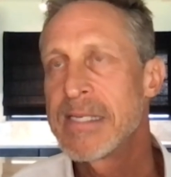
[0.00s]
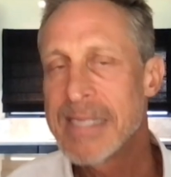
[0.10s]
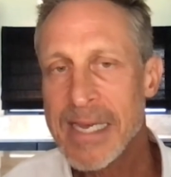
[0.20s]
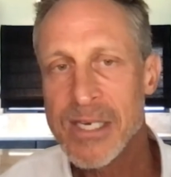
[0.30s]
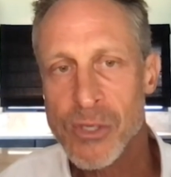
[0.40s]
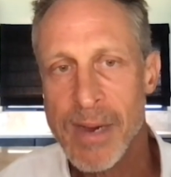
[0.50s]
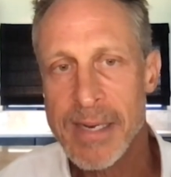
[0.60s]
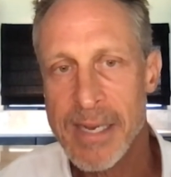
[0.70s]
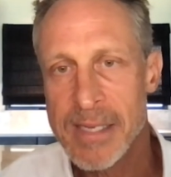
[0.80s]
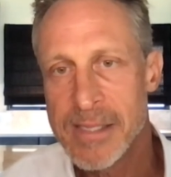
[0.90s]
The second
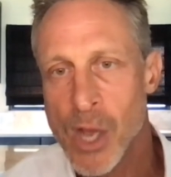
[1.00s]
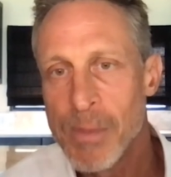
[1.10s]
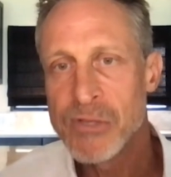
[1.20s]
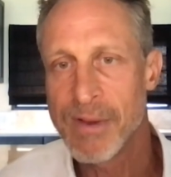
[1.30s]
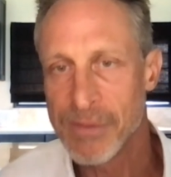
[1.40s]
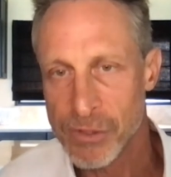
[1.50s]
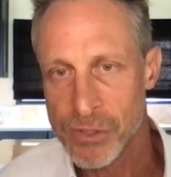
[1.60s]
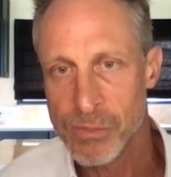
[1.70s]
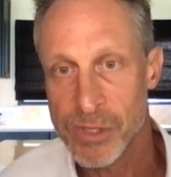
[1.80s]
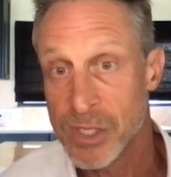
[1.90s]
trend is the omics
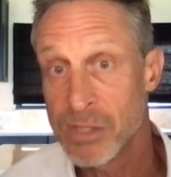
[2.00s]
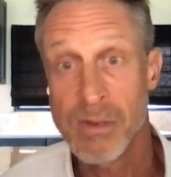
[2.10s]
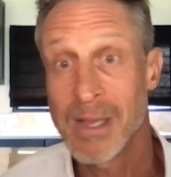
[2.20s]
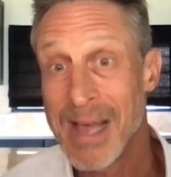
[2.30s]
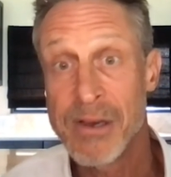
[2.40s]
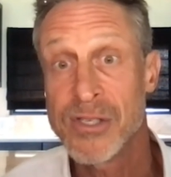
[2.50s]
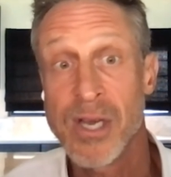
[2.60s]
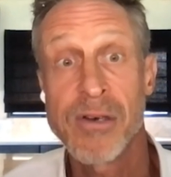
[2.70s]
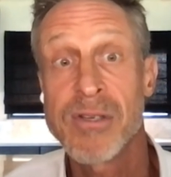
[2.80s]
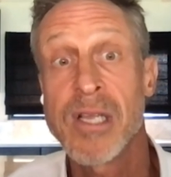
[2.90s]
revolution, which has allowed
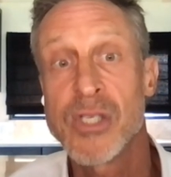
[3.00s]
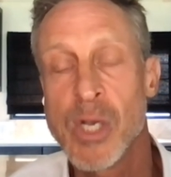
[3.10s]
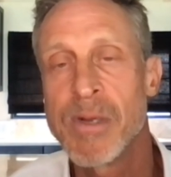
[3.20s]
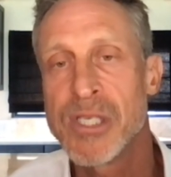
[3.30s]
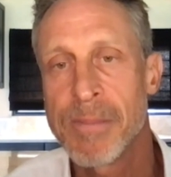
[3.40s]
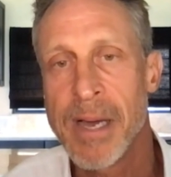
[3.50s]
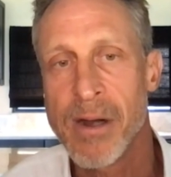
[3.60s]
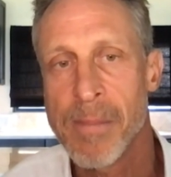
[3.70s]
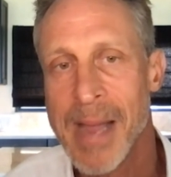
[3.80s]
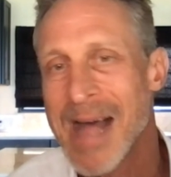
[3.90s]
us to understand so much
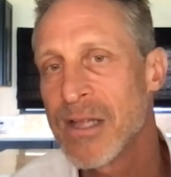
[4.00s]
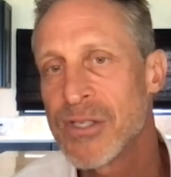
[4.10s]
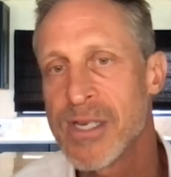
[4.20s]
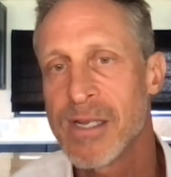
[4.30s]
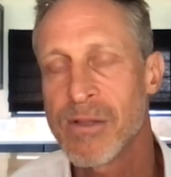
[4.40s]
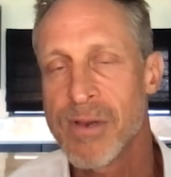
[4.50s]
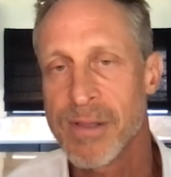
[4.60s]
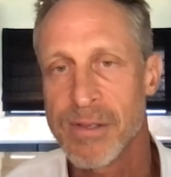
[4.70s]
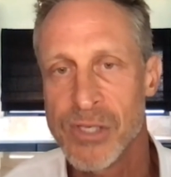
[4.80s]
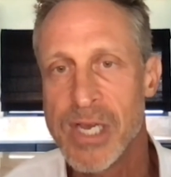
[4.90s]
about our biology,
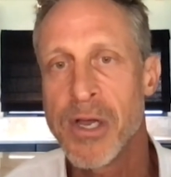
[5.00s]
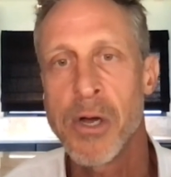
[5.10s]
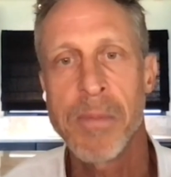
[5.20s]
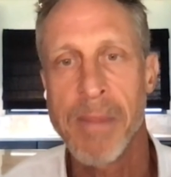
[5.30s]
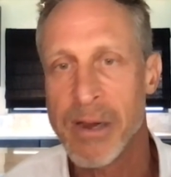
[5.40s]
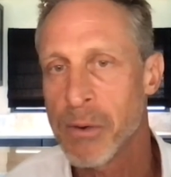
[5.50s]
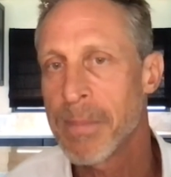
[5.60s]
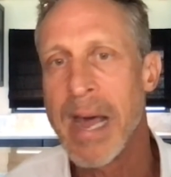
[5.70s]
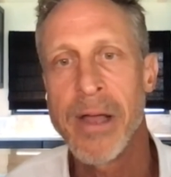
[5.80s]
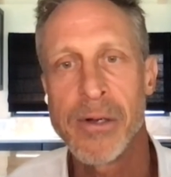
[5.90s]
including the genome, the
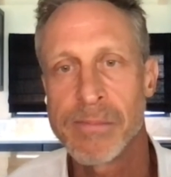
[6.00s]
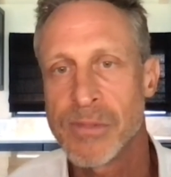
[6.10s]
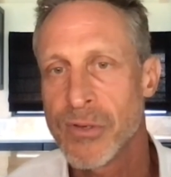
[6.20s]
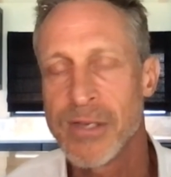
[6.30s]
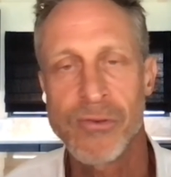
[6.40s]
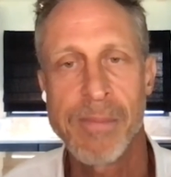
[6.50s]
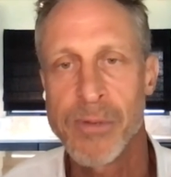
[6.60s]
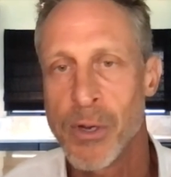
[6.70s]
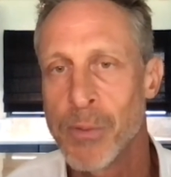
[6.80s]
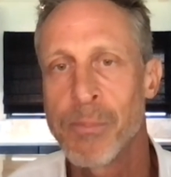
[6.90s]
microbiome, the
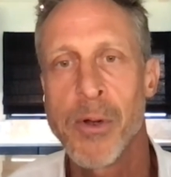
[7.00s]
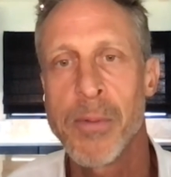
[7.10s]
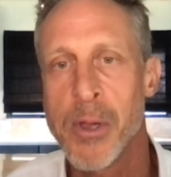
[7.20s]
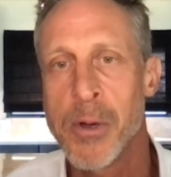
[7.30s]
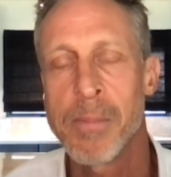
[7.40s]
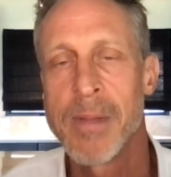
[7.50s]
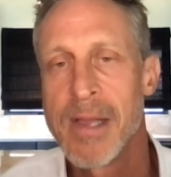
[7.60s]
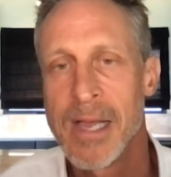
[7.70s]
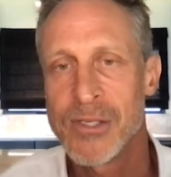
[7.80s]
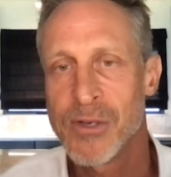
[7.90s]
transcriptome, proteome,
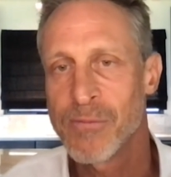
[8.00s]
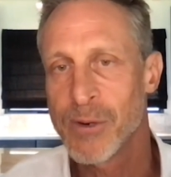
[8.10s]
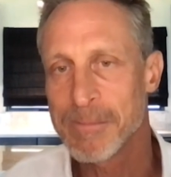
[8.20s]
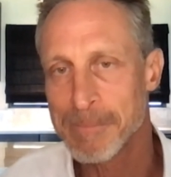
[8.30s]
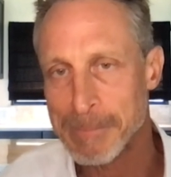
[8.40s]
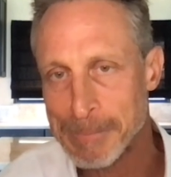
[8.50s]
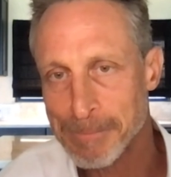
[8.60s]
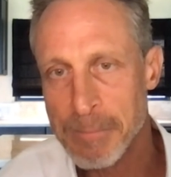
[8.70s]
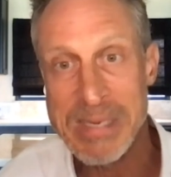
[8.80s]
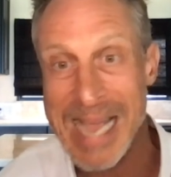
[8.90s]
and so forth,
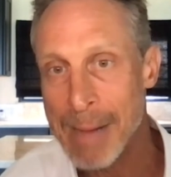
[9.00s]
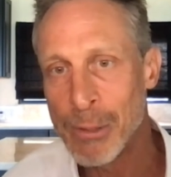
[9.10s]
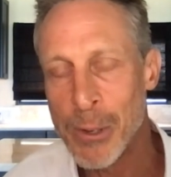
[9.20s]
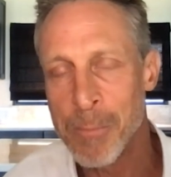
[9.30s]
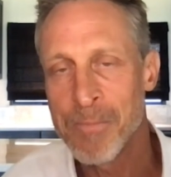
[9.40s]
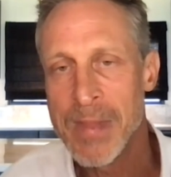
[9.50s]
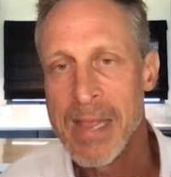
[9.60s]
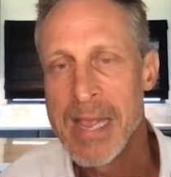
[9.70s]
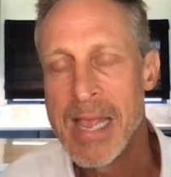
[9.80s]
the metabolome.